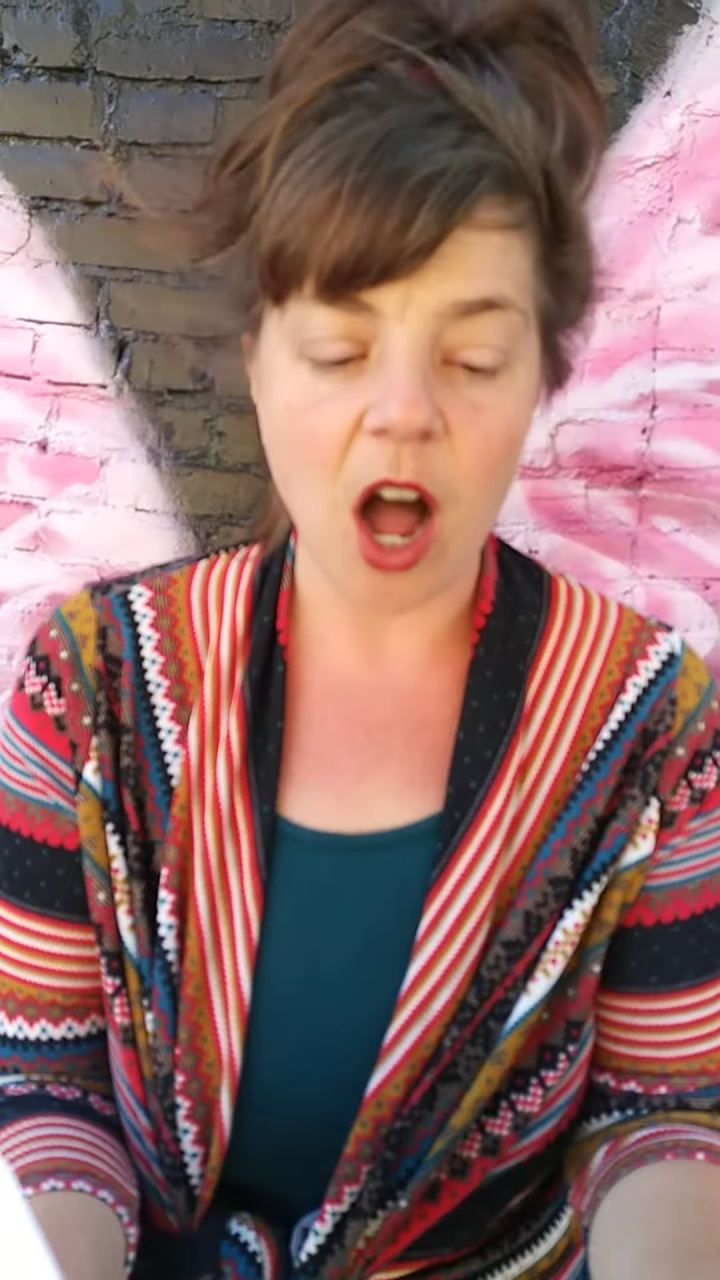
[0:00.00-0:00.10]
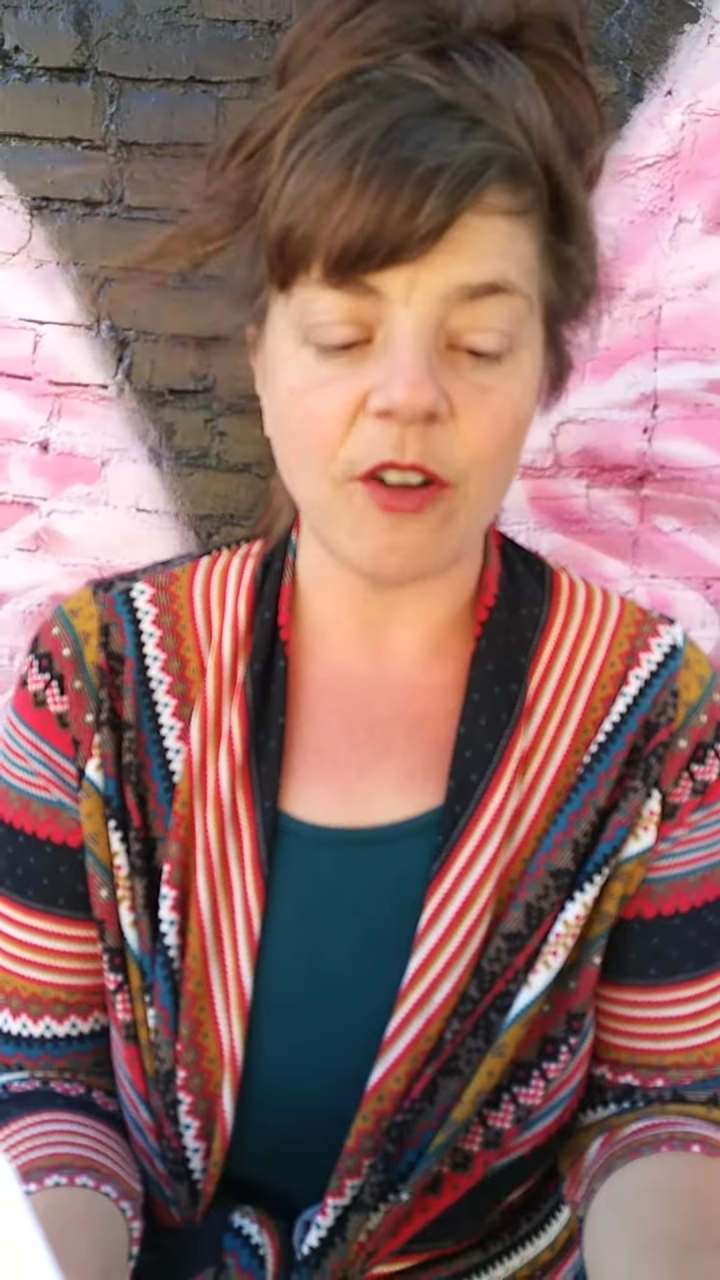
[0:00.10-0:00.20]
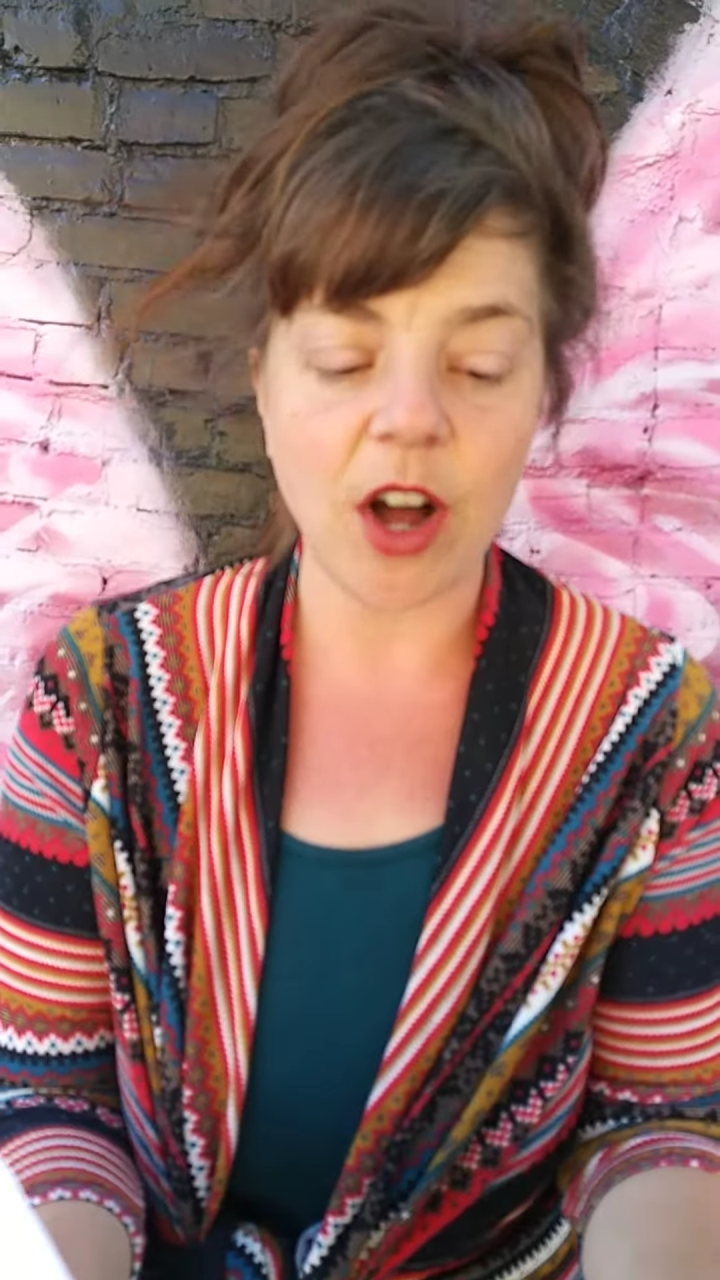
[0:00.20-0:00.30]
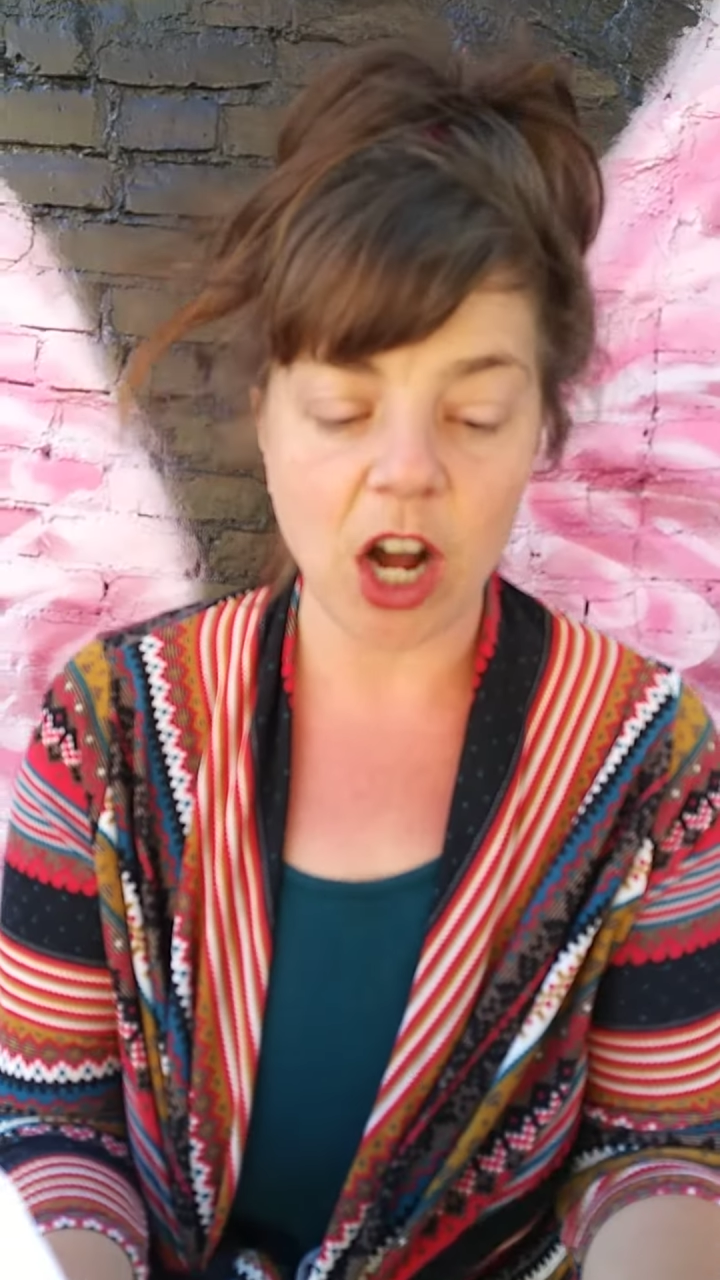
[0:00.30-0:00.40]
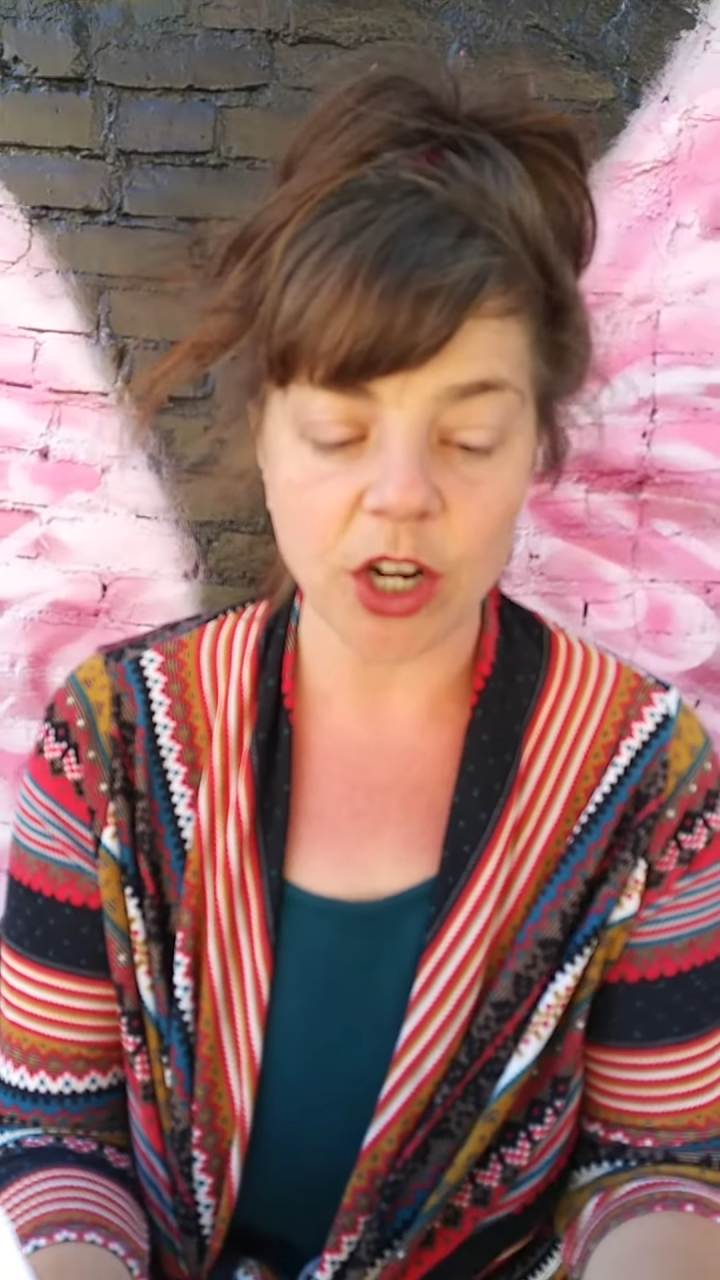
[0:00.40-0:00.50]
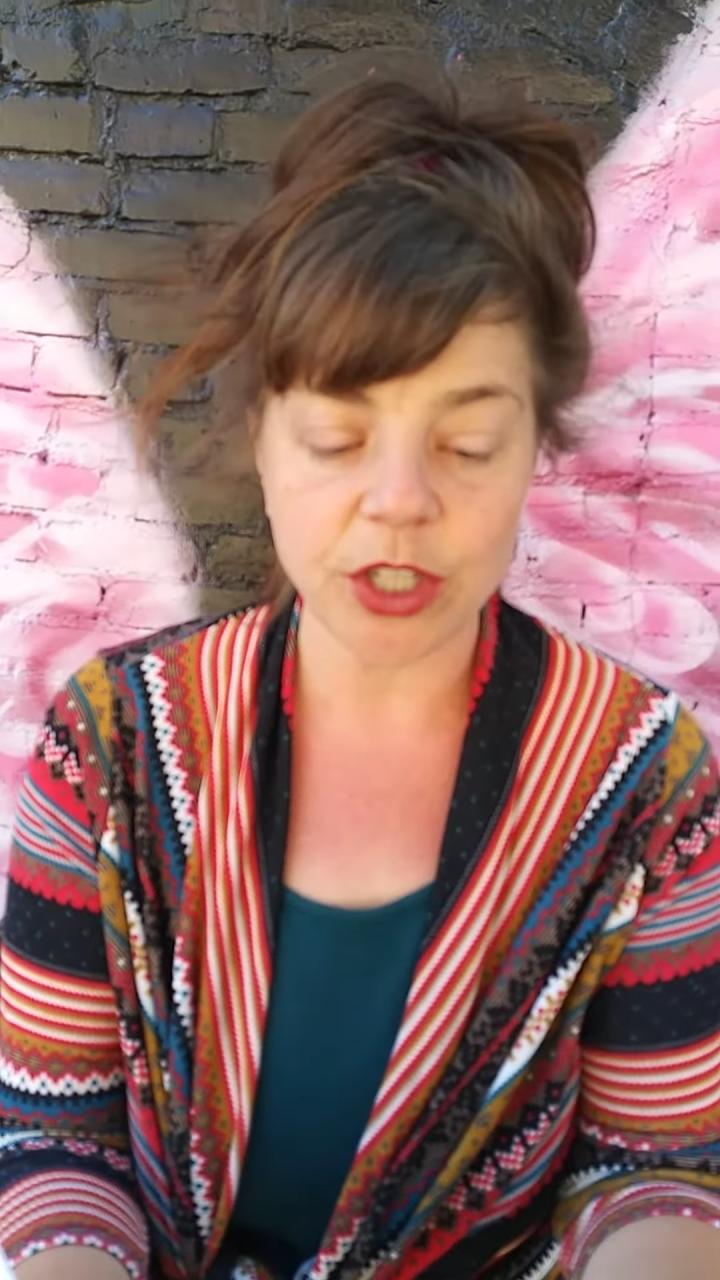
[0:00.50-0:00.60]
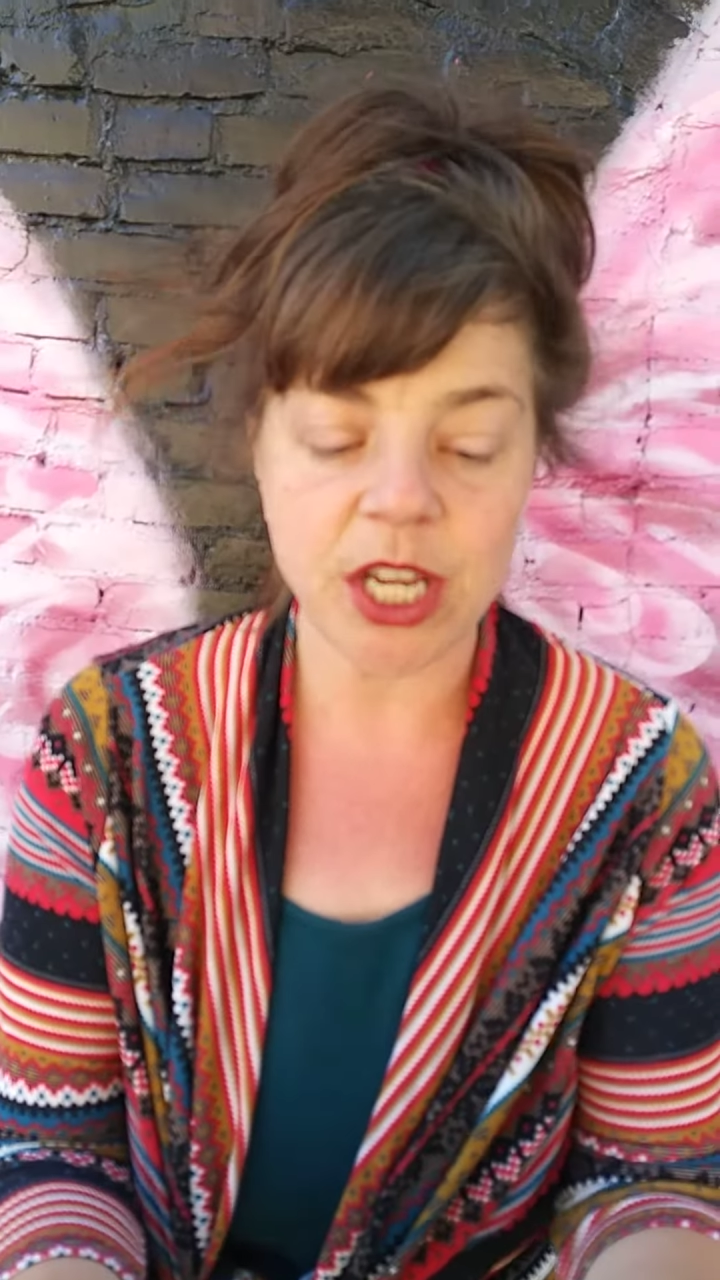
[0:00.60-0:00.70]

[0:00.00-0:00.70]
of heart,